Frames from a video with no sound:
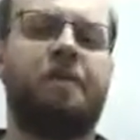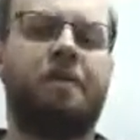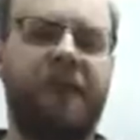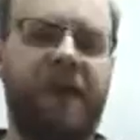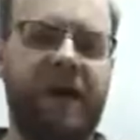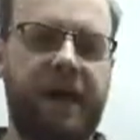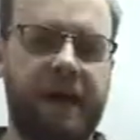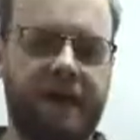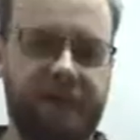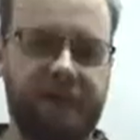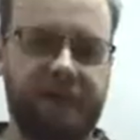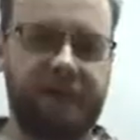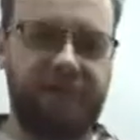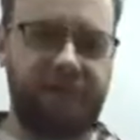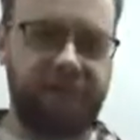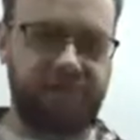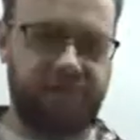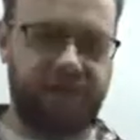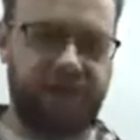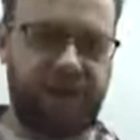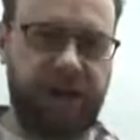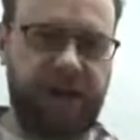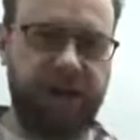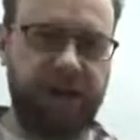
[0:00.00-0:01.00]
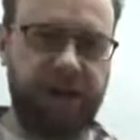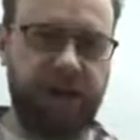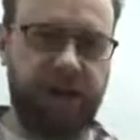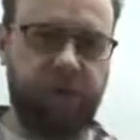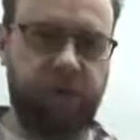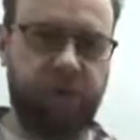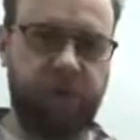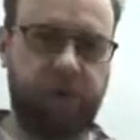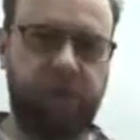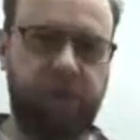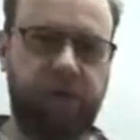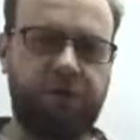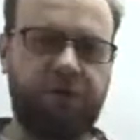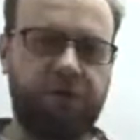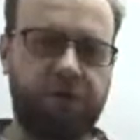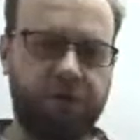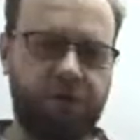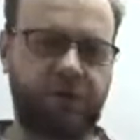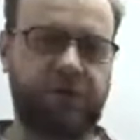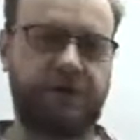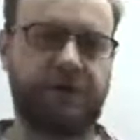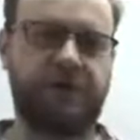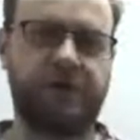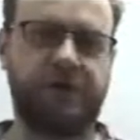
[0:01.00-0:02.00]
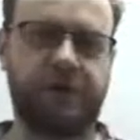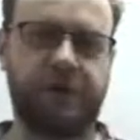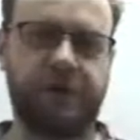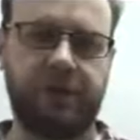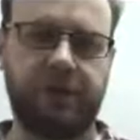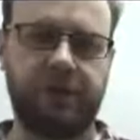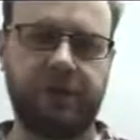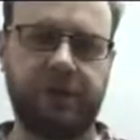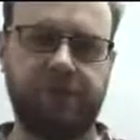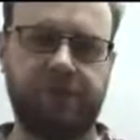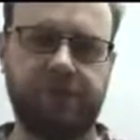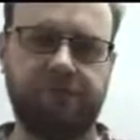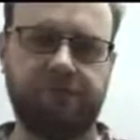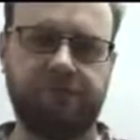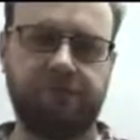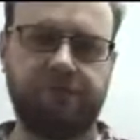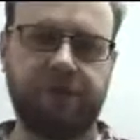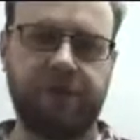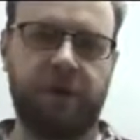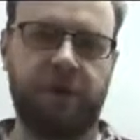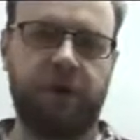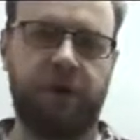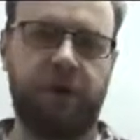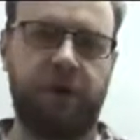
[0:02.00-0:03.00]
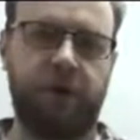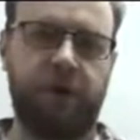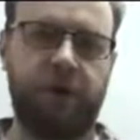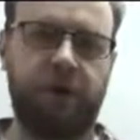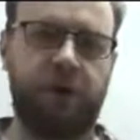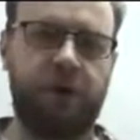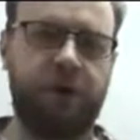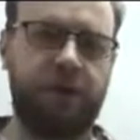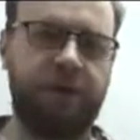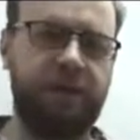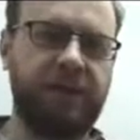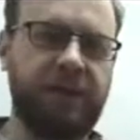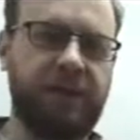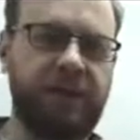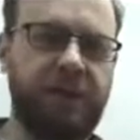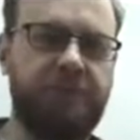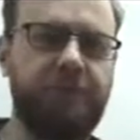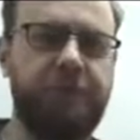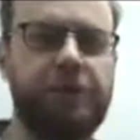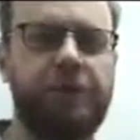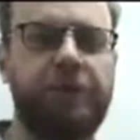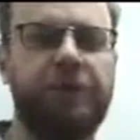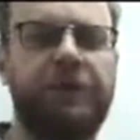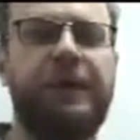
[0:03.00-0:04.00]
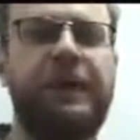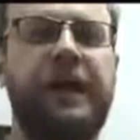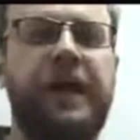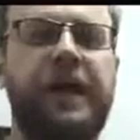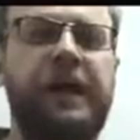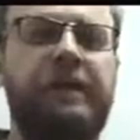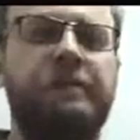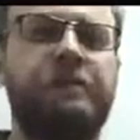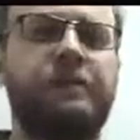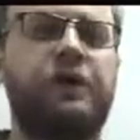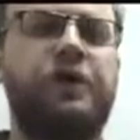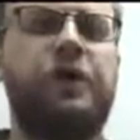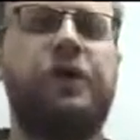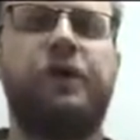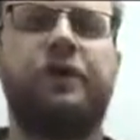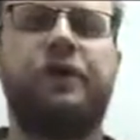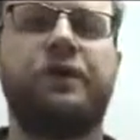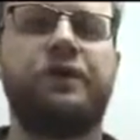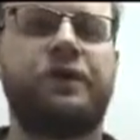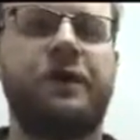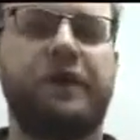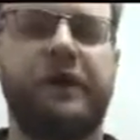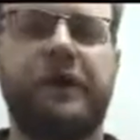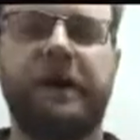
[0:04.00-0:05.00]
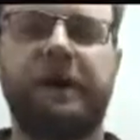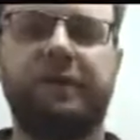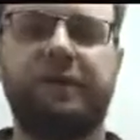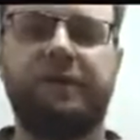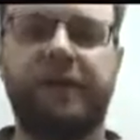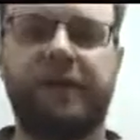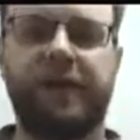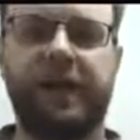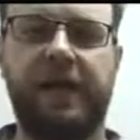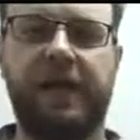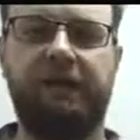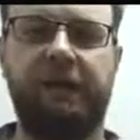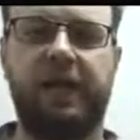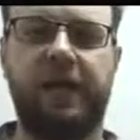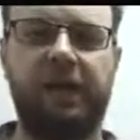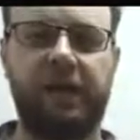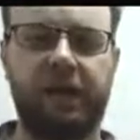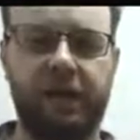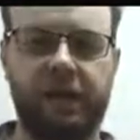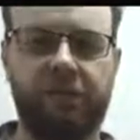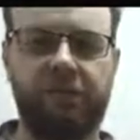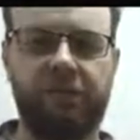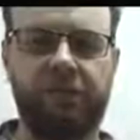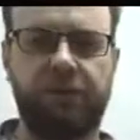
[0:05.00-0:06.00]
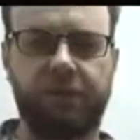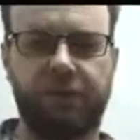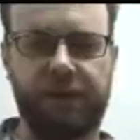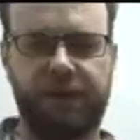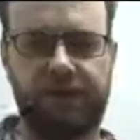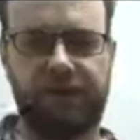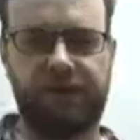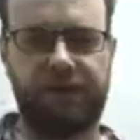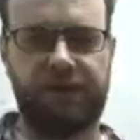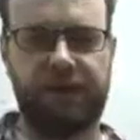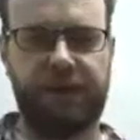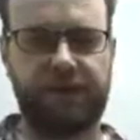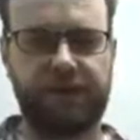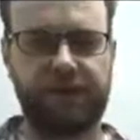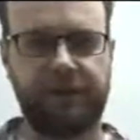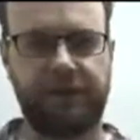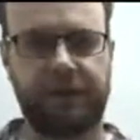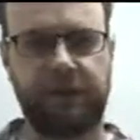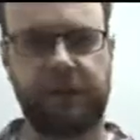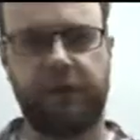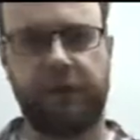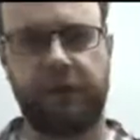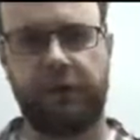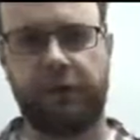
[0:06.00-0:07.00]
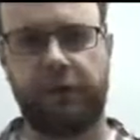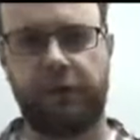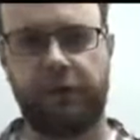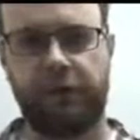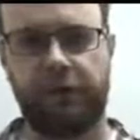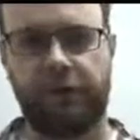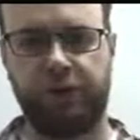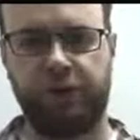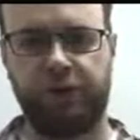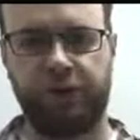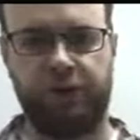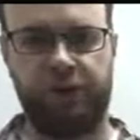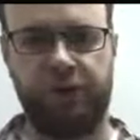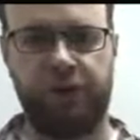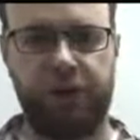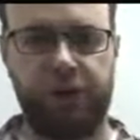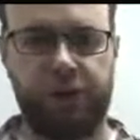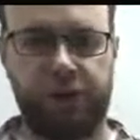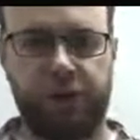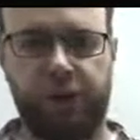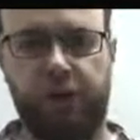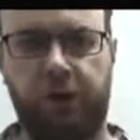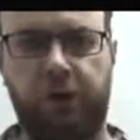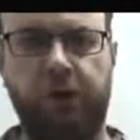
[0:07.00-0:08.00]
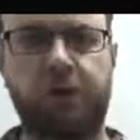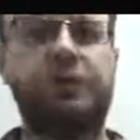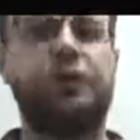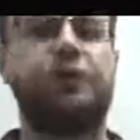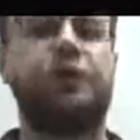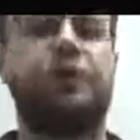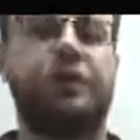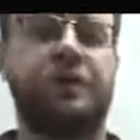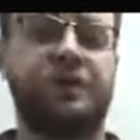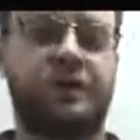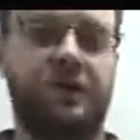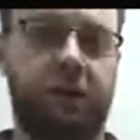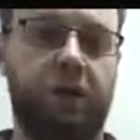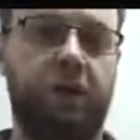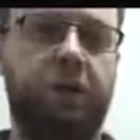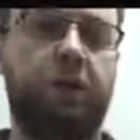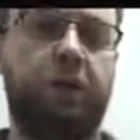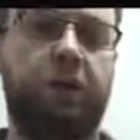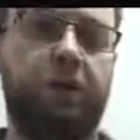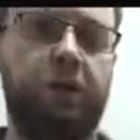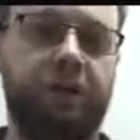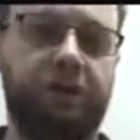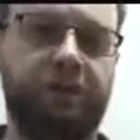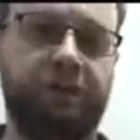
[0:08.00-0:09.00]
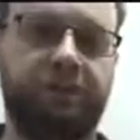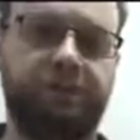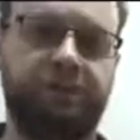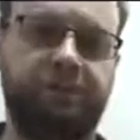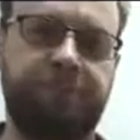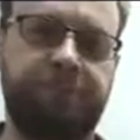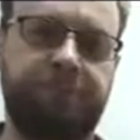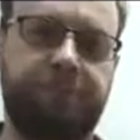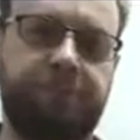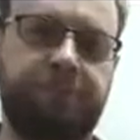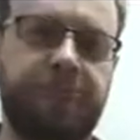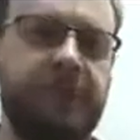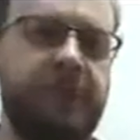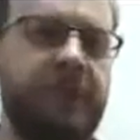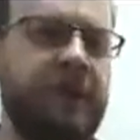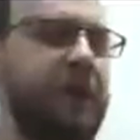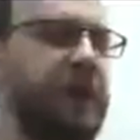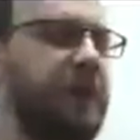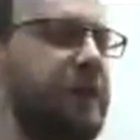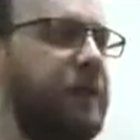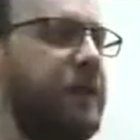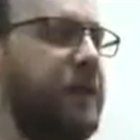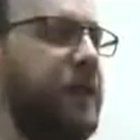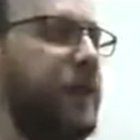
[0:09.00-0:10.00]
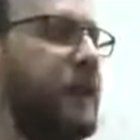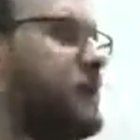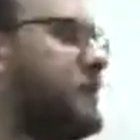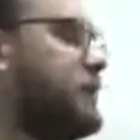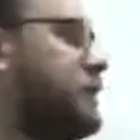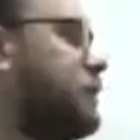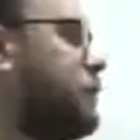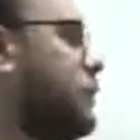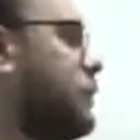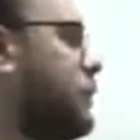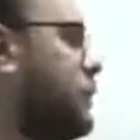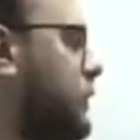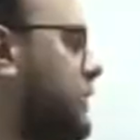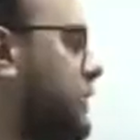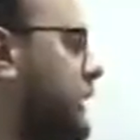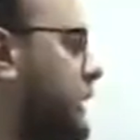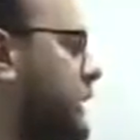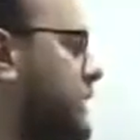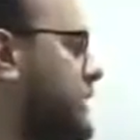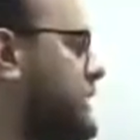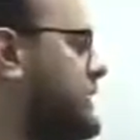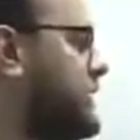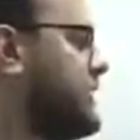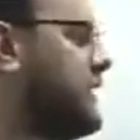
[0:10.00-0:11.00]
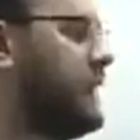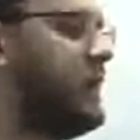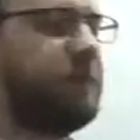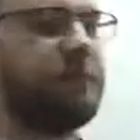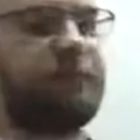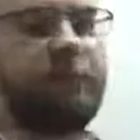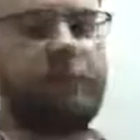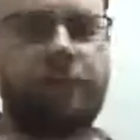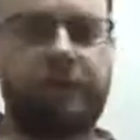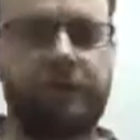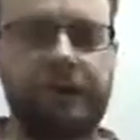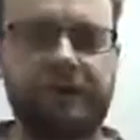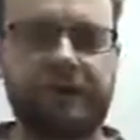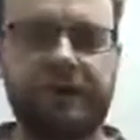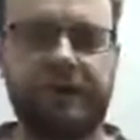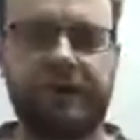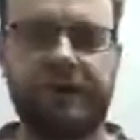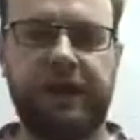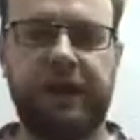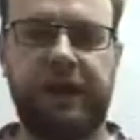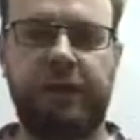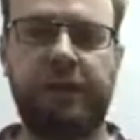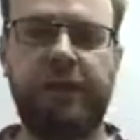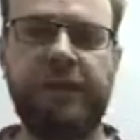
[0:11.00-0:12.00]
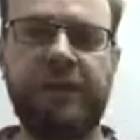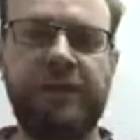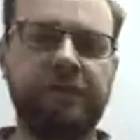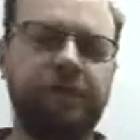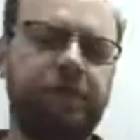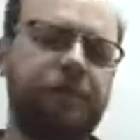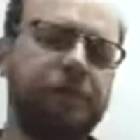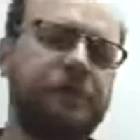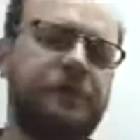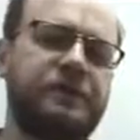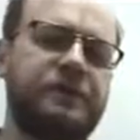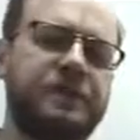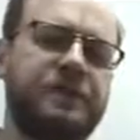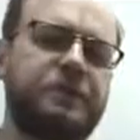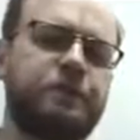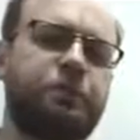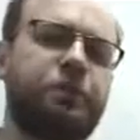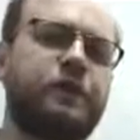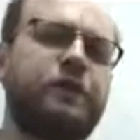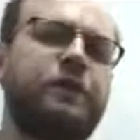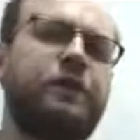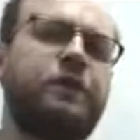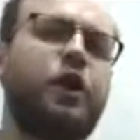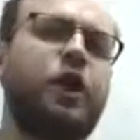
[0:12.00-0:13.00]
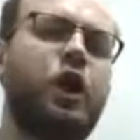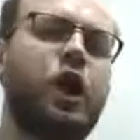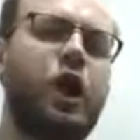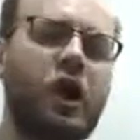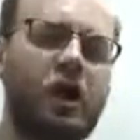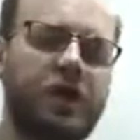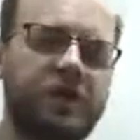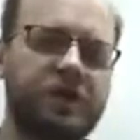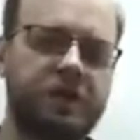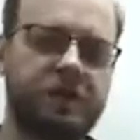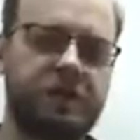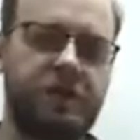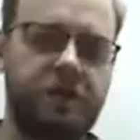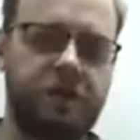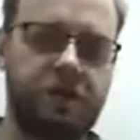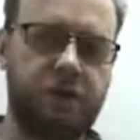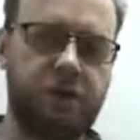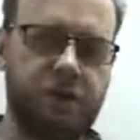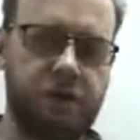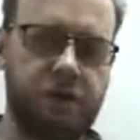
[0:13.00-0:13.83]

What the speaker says: a bad effect on fish, or playing computer games all the time can have a harmful effect on you as a whole. The next word is influence. Now, influence is what causes